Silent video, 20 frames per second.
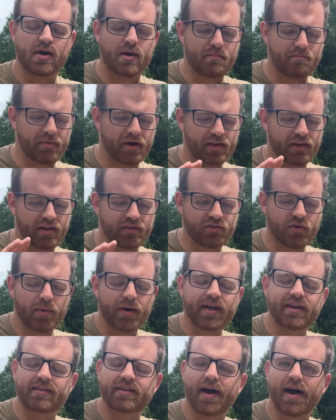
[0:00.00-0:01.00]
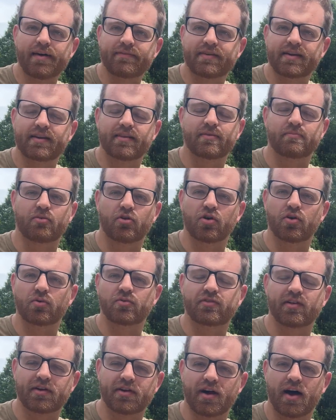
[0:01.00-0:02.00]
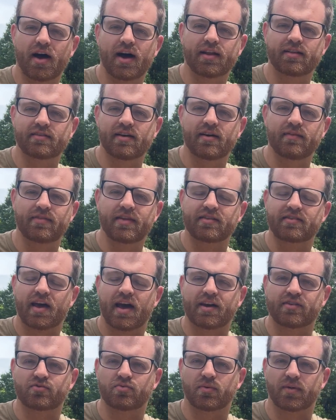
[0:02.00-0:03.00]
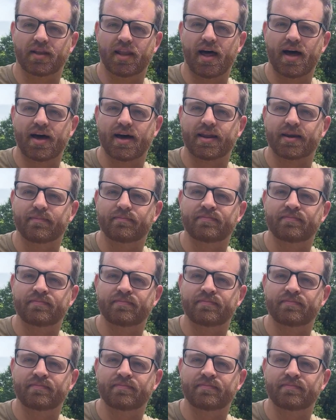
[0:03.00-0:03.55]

but let's go ahead and dive into the pros and cons of this actual line.